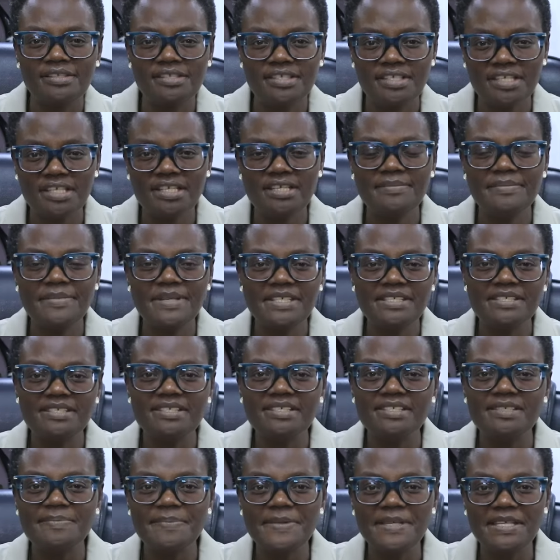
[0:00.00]
Dear
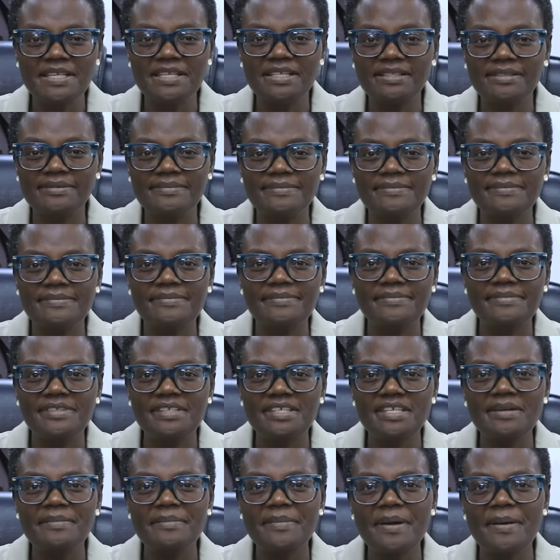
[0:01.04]
Mr. Speaker,
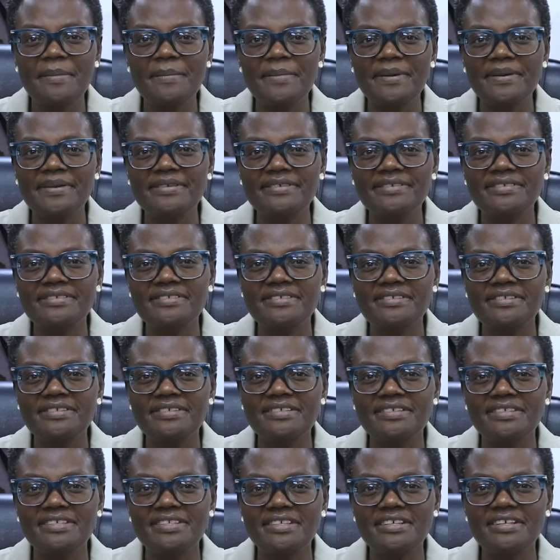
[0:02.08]
dear members,
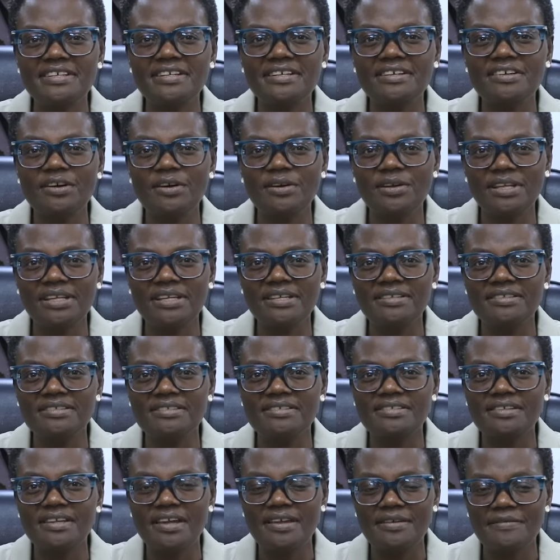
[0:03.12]
dear
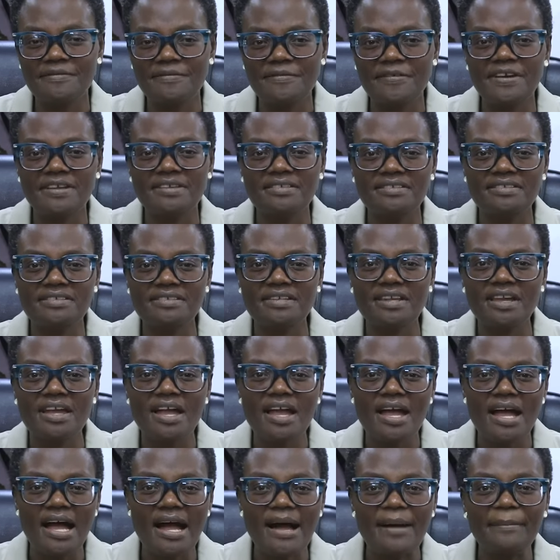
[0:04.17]
colleagues and friends,
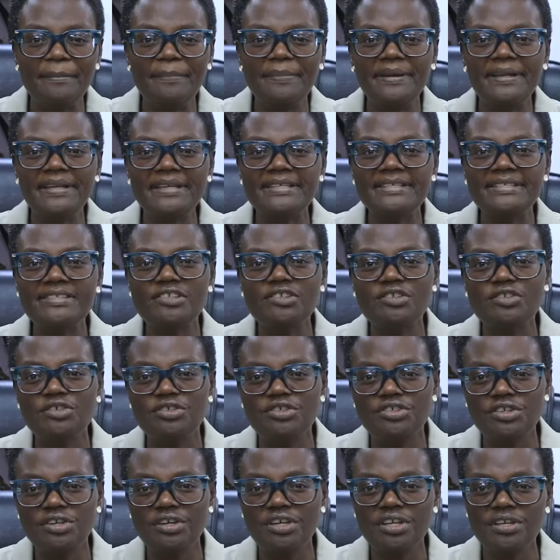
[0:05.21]
I'm pleased to
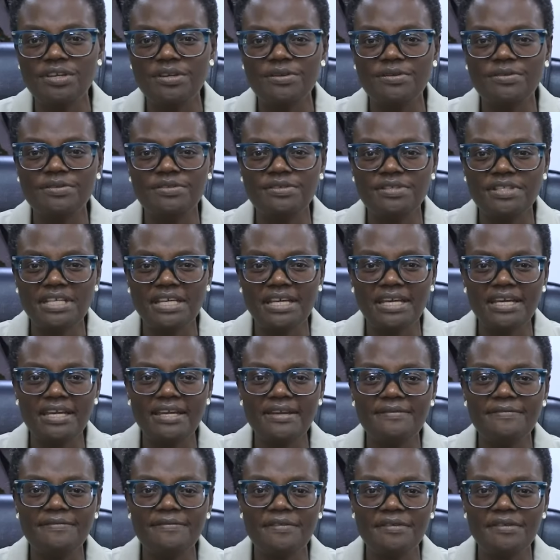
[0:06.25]
join you
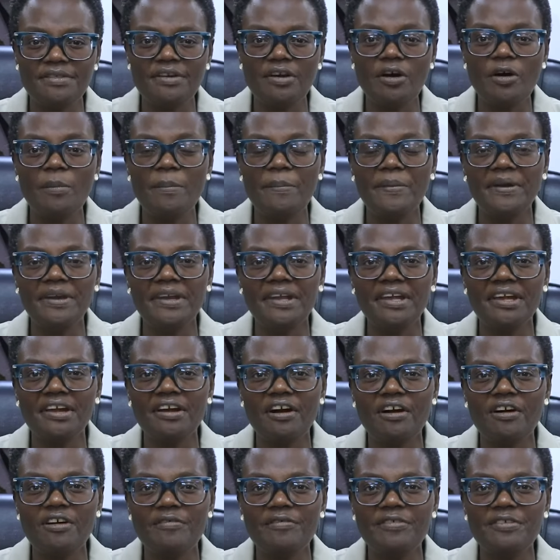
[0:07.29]
today for the
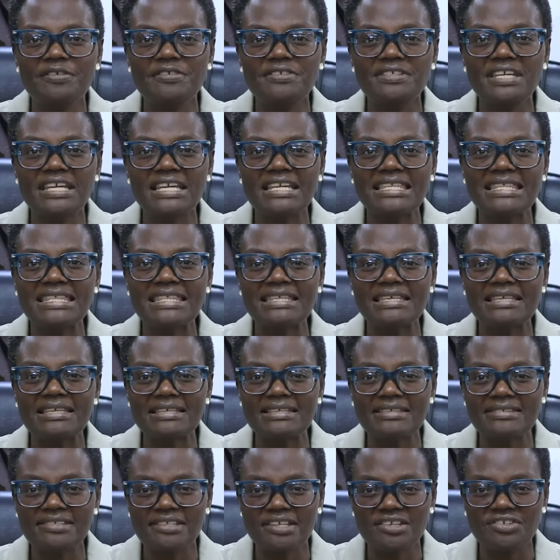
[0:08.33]
opening of your sixth
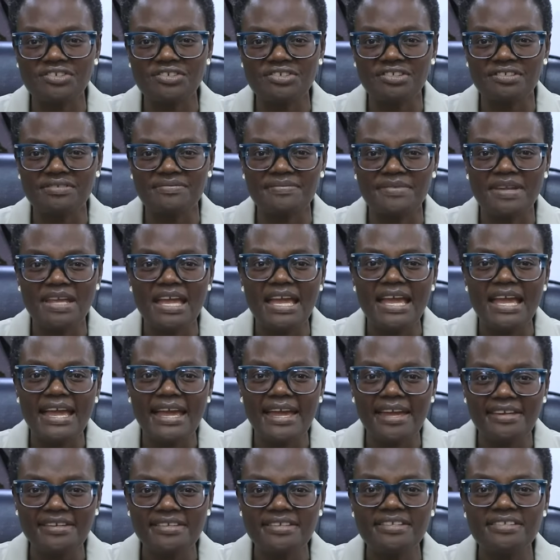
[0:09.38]
session.
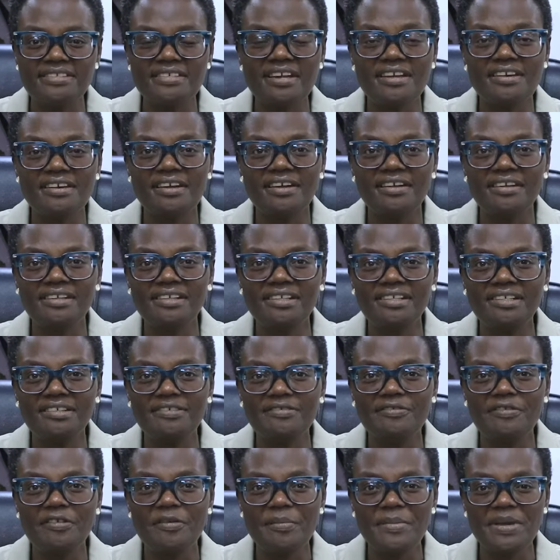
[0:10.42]
It is an
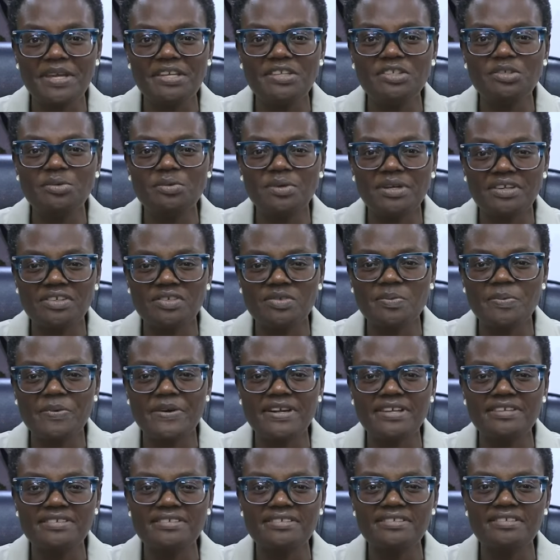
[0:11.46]
honor for me to
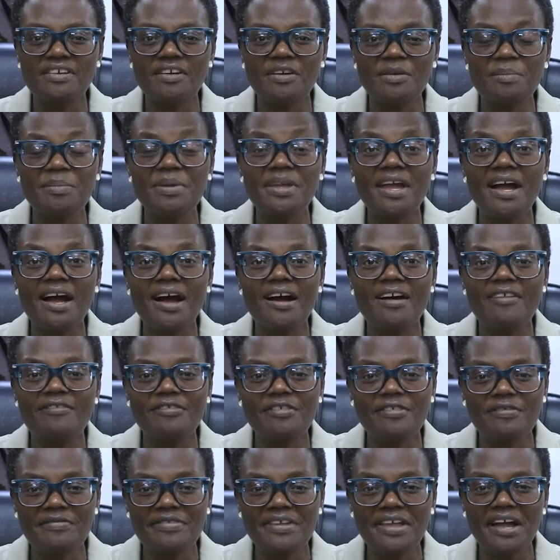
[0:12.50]
express on
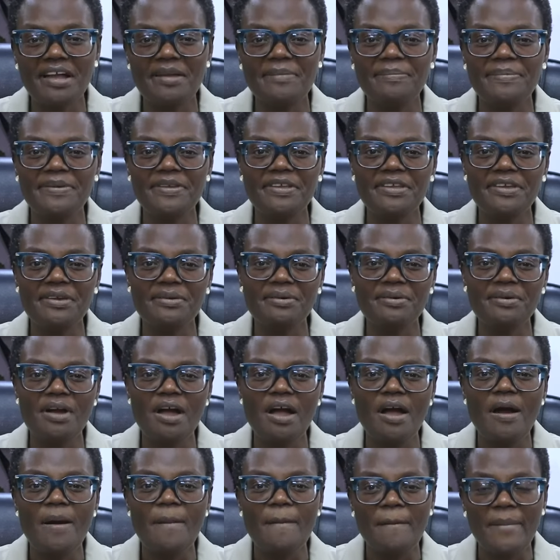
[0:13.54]
behalf of the IPU
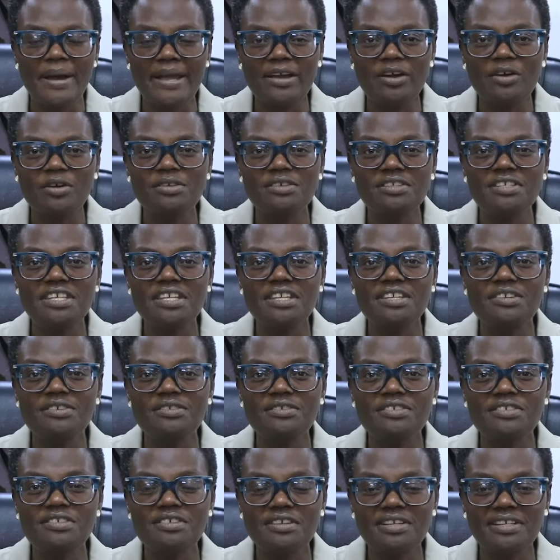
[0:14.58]
my
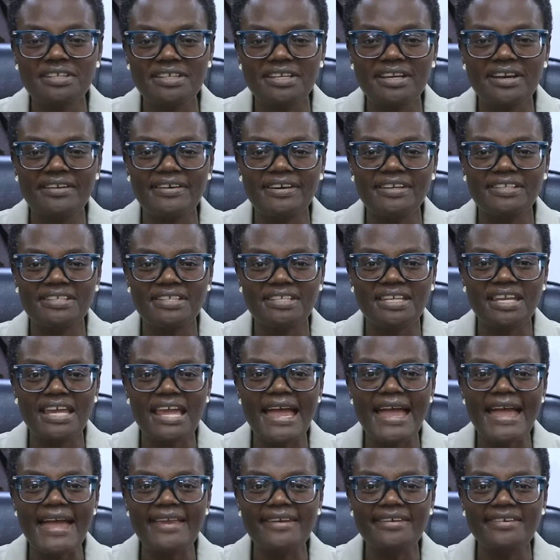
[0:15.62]
continued solidarity
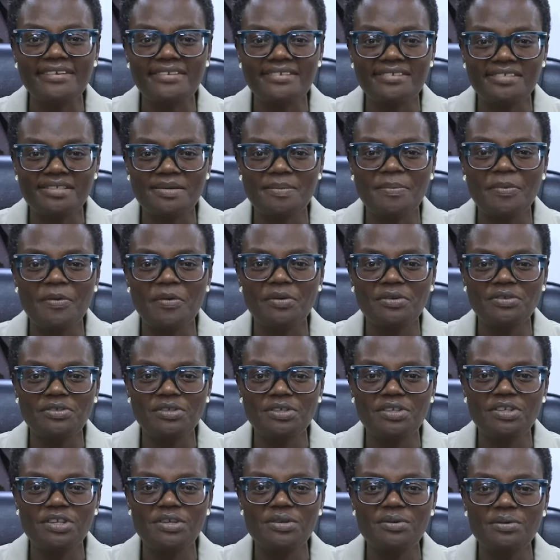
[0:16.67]
and support
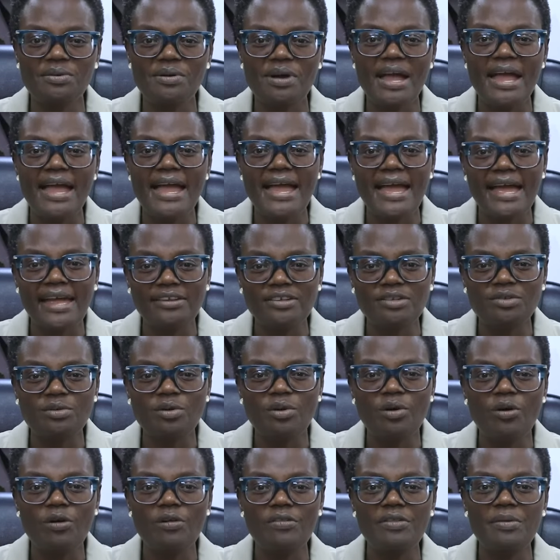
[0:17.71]
to you and
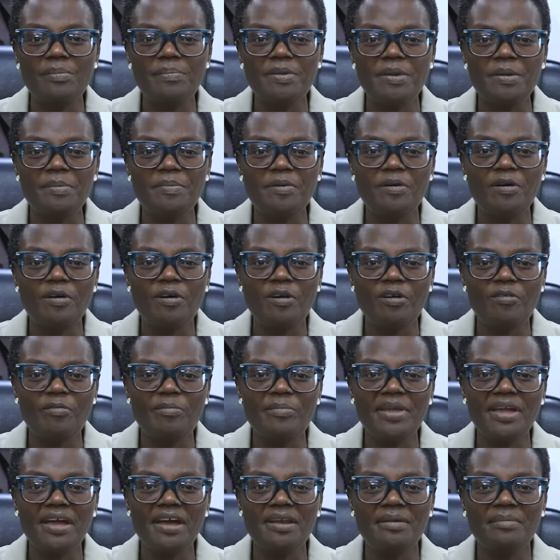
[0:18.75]
to all the people
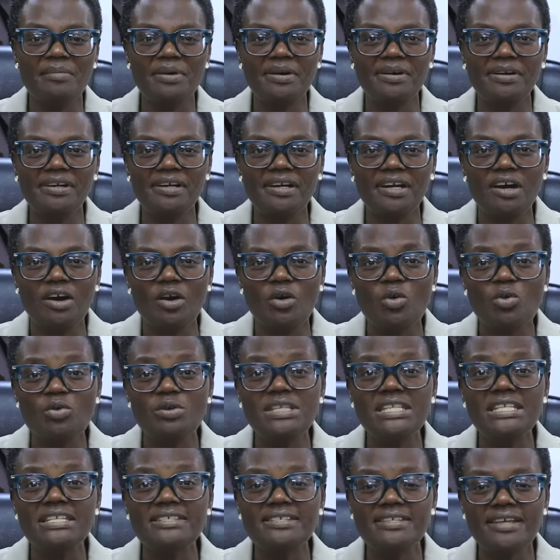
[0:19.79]
of Myanmar who
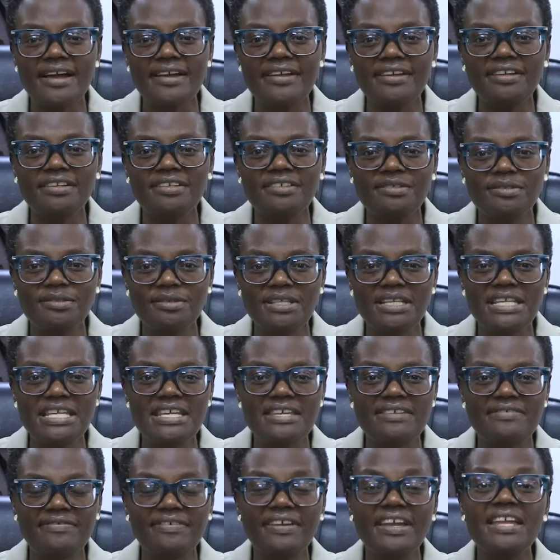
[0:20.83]
desire to
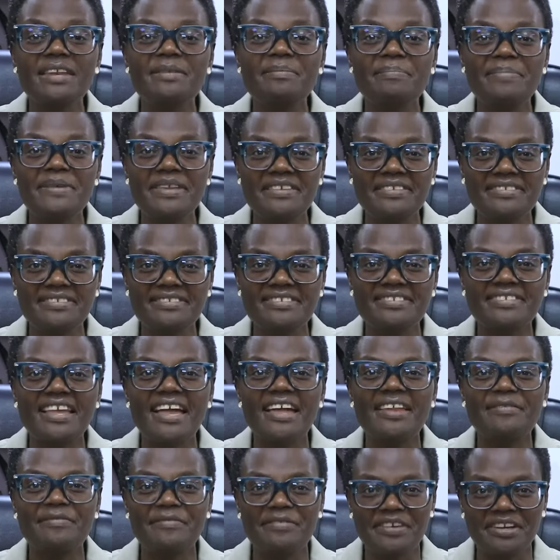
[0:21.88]
live in peace
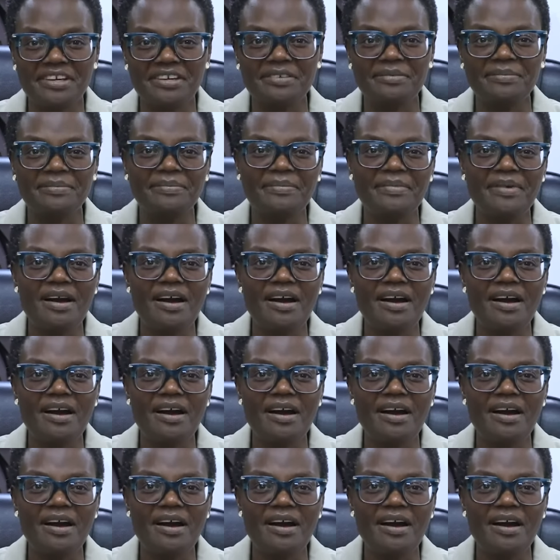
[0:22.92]
and freedom.